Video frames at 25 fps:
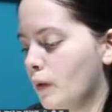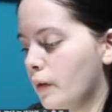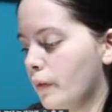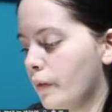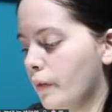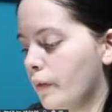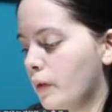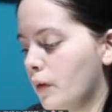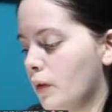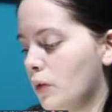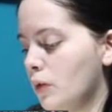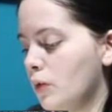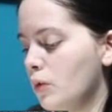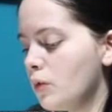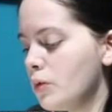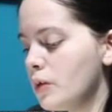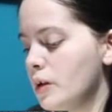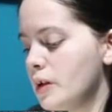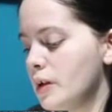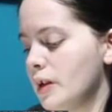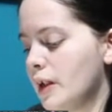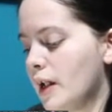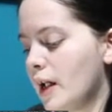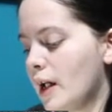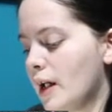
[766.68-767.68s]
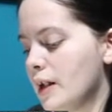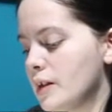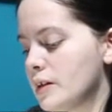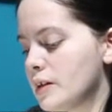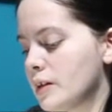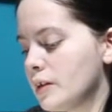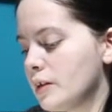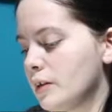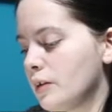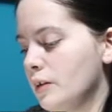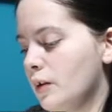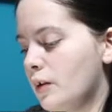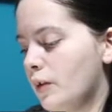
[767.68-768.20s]
The golden
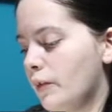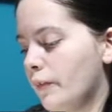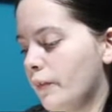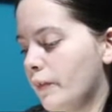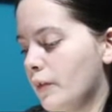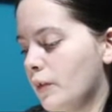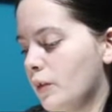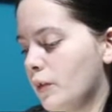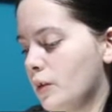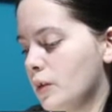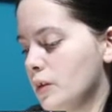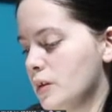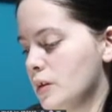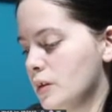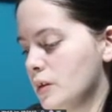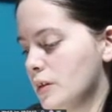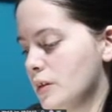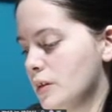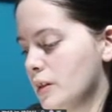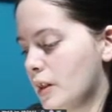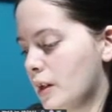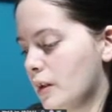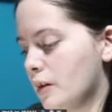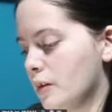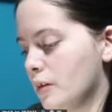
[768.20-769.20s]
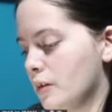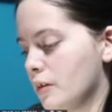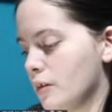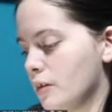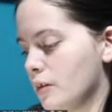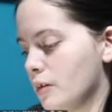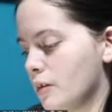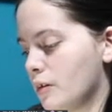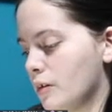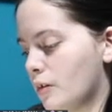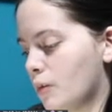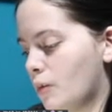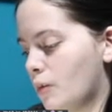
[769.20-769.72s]
casket, although it does sounds